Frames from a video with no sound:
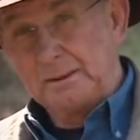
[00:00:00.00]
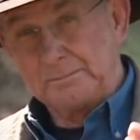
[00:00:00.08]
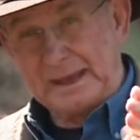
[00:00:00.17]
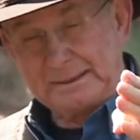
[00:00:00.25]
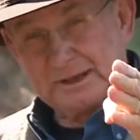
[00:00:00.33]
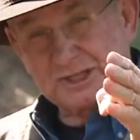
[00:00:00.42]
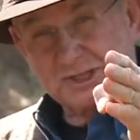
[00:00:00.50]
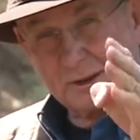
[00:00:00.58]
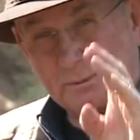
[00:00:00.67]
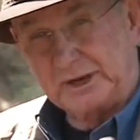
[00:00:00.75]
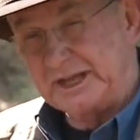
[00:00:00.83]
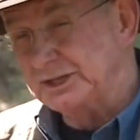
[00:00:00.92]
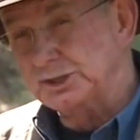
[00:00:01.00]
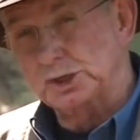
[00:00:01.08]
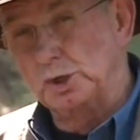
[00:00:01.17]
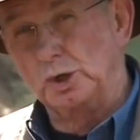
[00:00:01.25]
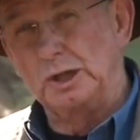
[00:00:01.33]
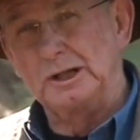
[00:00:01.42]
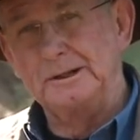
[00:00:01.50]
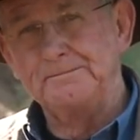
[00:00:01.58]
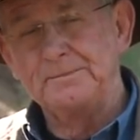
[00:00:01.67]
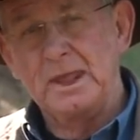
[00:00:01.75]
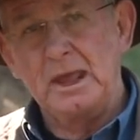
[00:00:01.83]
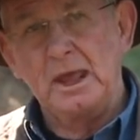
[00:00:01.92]
Maybe it's somebody at school.
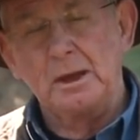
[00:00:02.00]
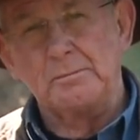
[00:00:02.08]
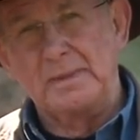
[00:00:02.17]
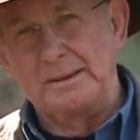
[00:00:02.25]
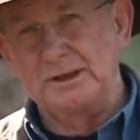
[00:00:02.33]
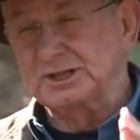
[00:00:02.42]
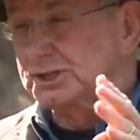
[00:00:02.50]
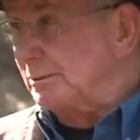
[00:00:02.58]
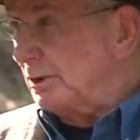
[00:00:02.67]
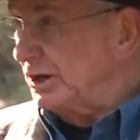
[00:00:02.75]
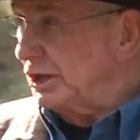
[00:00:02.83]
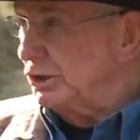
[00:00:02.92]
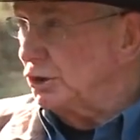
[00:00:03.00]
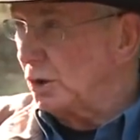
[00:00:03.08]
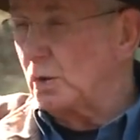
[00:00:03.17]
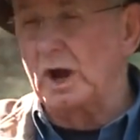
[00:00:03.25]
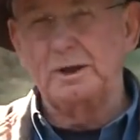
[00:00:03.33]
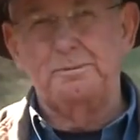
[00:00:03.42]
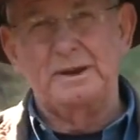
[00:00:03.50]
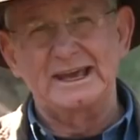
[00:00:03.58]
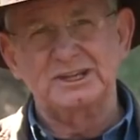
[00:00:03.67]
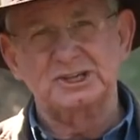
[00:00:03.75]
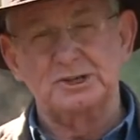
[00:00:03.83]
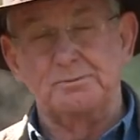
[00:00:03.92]
Maybe it's somebody in your
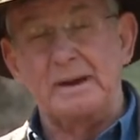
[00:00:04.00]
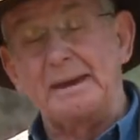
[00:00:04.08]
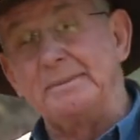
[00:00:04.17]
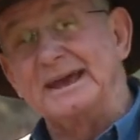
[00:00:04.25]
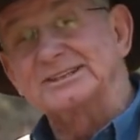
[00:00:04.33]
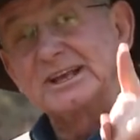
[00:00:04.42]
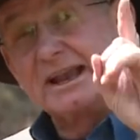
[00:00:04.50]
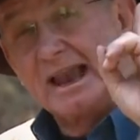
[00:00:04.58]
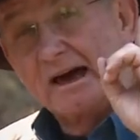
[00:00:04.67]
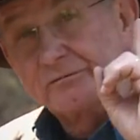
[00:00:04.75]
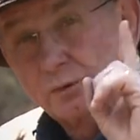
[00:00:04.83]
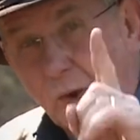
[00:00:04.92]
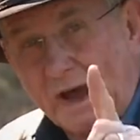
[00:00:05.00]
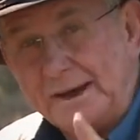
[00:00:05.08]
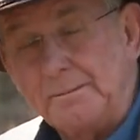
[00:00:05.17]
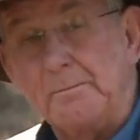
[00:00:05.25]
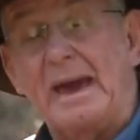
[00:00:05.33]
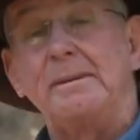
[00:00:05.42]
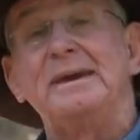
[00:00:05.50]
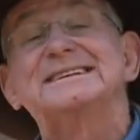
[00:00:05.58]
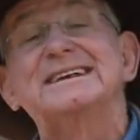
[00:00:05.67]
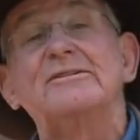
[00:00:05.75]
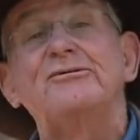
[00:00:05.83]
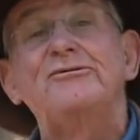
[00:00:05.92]
workplace. Maybe it's a loved one. Maybe
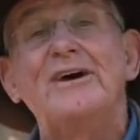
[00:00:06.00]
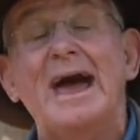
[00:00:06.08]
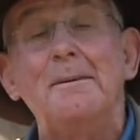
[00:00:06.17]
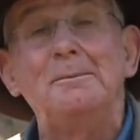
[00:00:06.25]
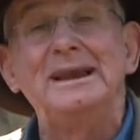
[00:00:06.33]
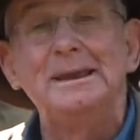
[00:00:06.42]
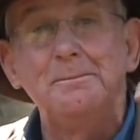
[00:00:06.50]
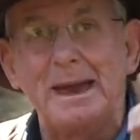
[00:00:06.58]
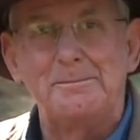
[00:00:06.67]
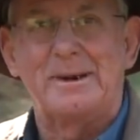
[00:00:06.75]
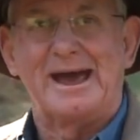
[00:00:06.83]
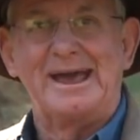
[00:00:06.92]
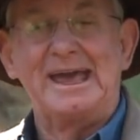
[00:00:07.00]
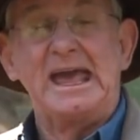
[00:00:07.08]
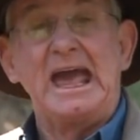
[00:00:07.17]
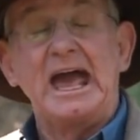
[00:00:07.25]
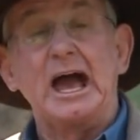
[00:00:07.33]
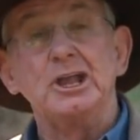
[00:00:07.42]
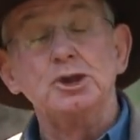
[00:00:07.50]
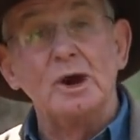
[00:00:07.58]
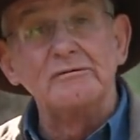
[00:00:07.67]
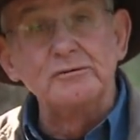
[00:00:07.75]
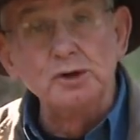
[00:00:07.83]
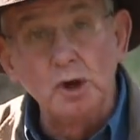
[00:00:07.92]
it's a family member. And you
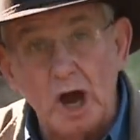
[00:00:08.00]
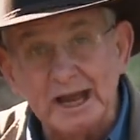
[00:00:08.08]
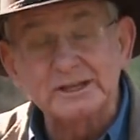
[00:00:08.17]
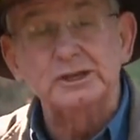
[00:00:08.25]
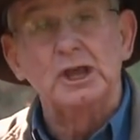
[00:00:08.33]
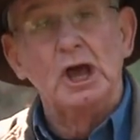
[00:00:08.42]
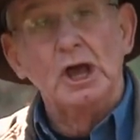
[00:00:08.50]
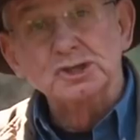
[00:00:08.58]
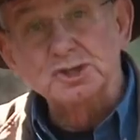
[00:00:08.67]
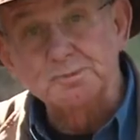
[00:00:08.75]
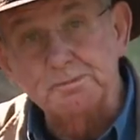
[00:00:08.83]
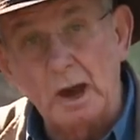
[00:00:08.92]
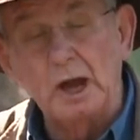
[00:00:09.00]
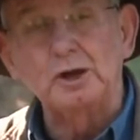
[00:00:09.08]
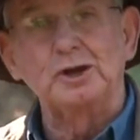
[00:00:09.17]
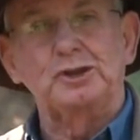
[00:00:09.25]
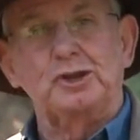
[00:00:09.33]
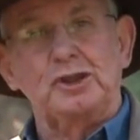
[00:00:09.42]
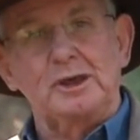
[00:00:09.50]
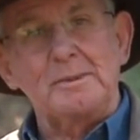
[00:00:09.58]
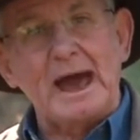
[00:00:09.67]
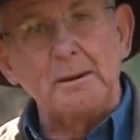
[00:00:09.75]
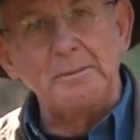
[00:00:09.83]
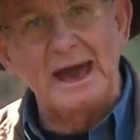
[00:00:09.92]
have not spoken to them
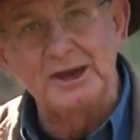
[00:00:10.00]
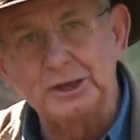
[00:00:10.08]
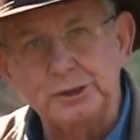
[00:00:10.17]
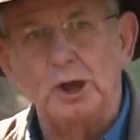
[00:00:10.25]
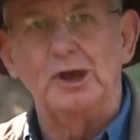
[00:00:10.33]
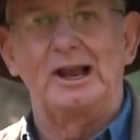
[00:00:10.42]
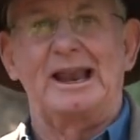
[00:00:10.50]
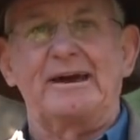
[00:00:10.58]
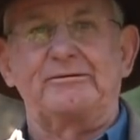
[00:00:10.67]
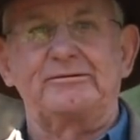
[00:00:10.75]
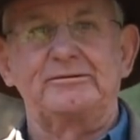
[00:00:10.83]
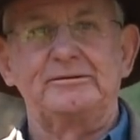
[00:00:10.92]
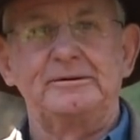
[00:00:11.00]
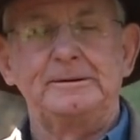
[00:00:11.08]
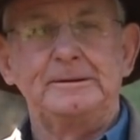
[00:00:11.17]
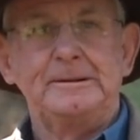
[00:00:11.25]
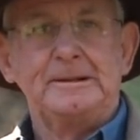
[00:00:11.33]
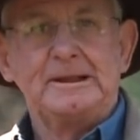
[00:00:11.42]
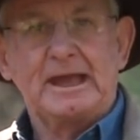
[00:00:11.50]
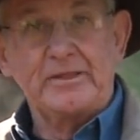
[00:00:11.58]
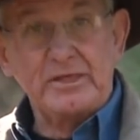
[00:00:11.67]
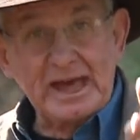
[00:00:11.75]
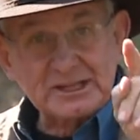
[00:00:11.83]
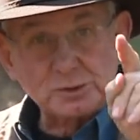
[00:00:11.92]
about eternal life.
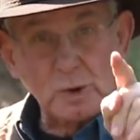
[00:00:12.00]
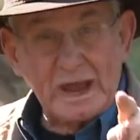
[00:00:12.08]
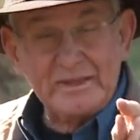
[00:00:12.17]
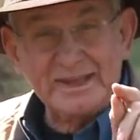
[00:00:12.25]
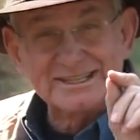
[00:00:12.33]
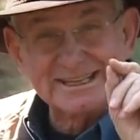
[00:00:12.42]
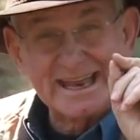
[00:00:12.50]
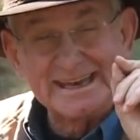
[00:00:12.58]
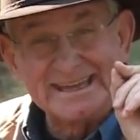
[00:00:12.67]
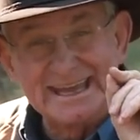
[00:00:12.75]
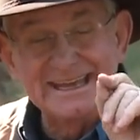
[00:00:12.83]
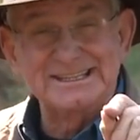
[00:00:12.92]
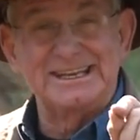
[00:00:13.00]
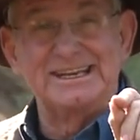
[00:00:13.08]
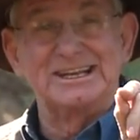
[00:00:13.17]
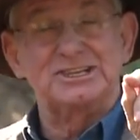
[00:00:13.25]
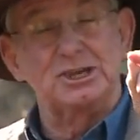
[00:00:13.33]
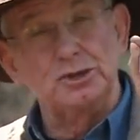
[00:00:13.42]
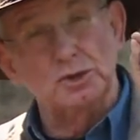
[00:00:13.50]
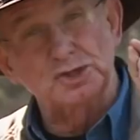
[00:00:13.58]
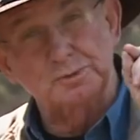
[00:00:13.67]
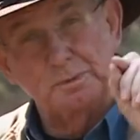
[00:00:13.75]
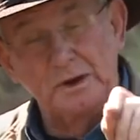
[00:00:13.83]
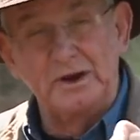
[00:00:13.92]
And that's why there's an uneasiness in your
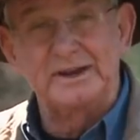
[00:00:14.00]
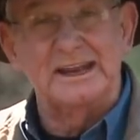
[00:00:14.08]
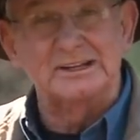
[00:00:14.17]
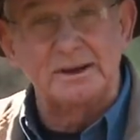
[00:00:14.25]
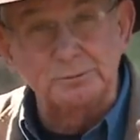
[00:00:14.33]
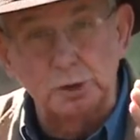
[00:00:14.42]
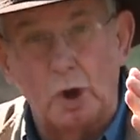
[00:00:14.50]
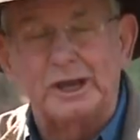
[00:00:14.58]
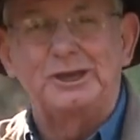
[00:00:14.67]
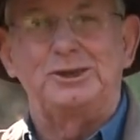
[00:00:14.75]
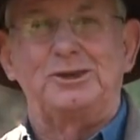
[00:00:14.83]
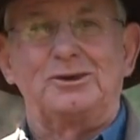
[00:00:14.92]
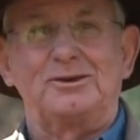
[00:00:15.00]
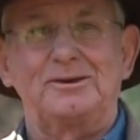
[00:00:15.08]
spirit as I'm talking to you